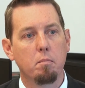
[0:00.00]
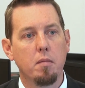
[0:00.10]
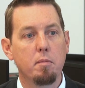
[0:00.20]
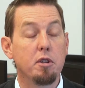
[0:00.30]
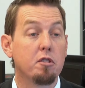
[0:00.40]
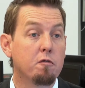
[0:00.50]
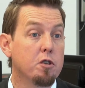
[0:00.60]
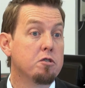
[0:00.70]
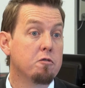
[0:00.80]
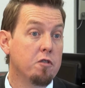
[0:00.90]
maybe in the
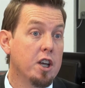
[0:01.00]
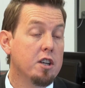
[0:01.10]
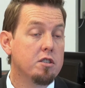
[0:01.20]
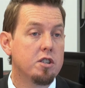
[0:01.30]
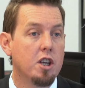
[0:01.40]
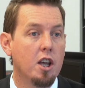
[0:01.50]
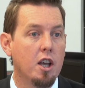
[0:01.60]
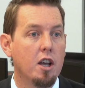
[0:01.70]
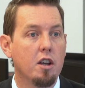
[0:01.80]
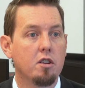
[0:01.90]
first phase
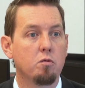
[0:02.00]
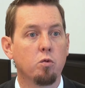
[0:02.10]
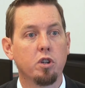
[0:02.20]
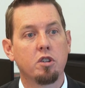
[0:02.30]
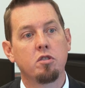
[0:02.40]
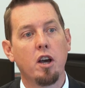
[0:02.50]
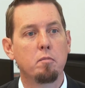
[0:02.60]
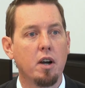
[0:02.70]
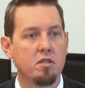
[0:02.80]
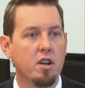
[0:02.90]
and work
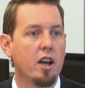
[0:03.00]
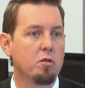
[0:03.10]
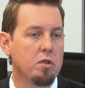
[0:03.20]
side by side